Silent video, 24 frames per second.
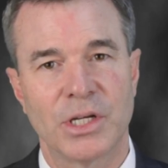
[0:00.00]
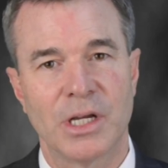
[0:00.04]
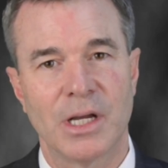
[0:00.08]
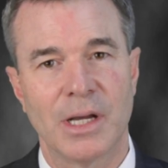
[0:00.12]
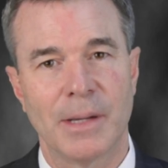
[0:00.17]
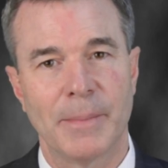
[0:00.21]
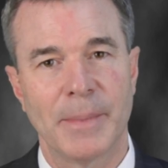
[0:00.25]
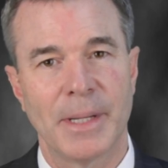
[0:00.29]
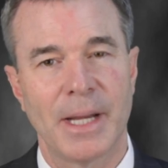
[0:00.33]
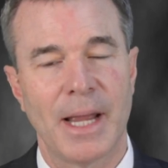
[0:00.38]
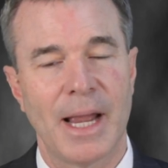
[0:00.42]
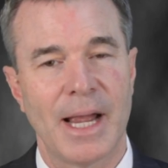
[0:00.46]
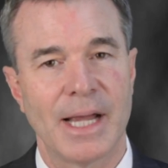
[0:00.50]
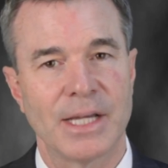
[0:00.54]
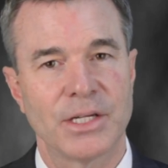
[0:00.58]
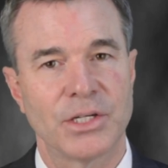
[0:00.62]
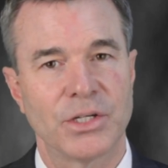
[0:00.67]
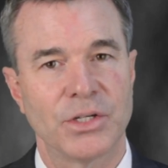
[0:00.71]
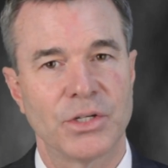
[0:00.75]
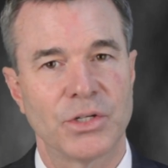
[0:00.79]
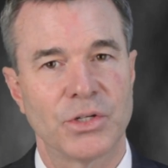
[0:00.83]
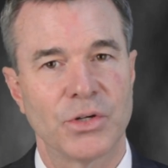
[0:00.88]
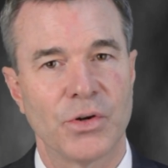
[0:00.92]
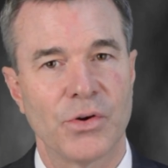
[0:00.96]
come and
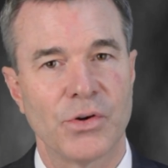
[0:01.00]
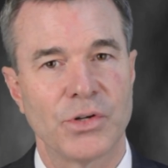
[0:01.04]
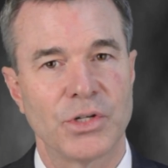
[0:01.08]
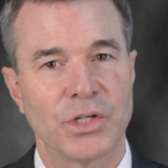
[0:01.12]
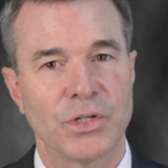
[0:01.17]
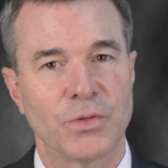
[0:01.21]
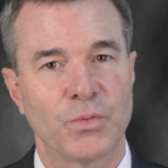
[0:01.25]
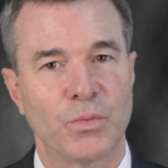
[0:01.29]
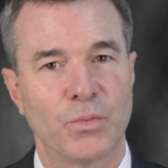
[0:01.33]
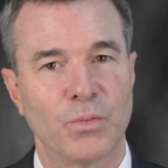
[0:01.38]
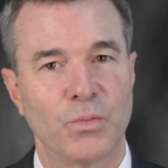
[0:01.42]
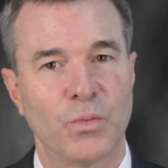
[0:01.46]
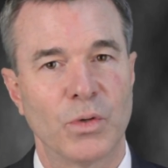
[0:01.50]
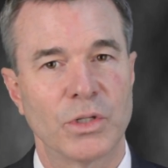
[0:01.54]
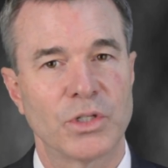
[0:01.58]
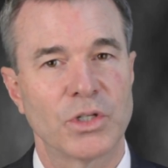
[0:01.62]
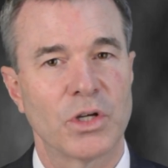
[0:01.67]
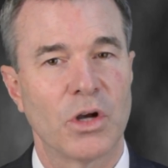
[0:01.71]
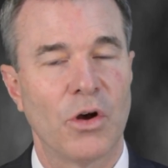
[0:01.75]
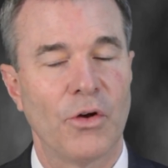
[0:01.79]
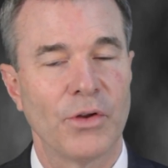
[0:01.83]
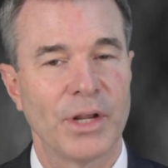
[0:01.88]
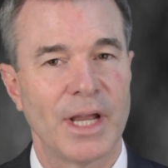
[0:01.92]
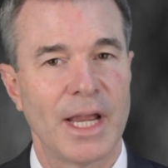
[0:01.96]
ask to search is
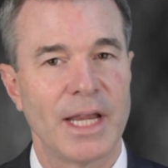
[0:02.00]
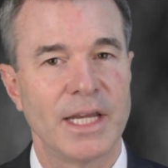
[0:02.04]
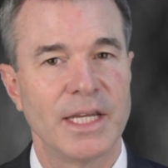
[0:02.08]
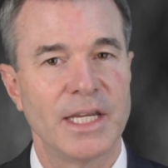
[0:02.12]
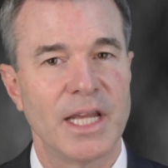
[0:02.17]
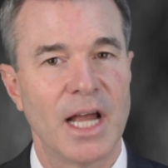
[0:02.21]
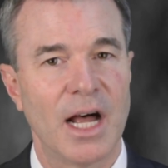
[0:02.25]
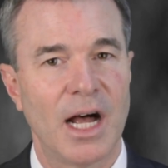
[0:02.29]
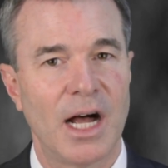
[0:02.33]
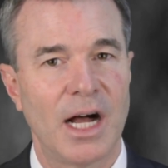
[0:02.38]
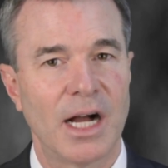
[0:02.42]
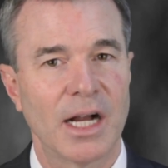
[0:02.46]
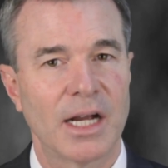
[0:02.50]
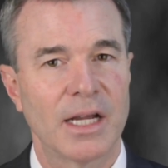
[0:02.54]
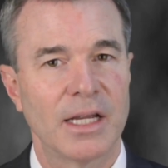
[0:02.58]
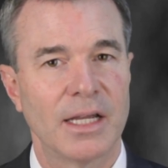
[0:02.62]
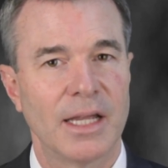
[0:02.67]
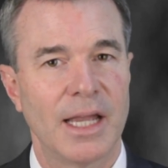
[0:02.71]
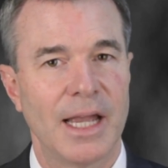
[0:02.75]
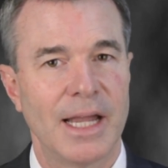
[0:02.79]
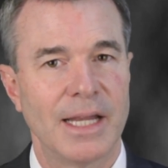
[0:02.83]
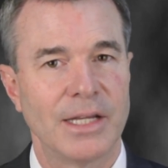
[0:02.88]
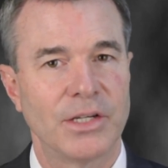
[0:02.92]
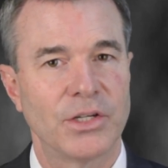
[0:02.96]
what's called a knock
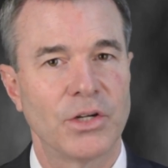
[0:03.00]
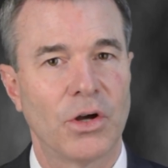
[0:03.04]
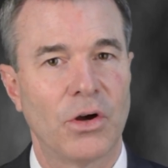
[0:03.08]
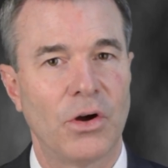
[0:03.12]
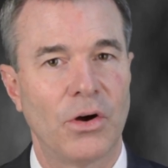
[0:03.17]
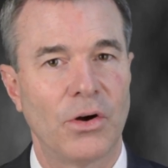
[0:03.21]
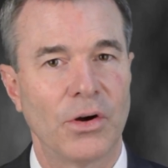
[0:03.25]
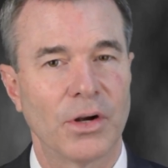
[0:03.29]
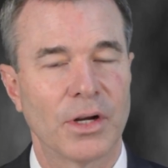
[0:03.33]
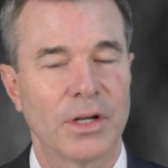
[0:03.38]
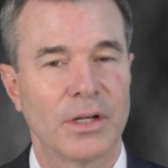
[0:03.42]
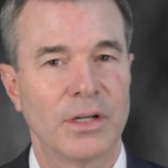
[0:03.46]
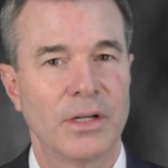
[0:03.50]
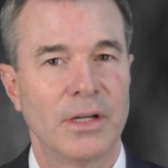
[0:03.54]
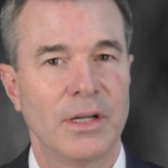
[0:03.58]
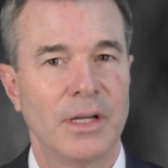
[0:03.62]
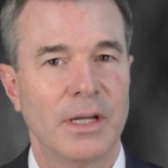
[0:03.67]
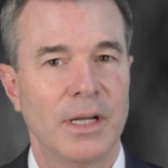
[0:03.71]
and talk.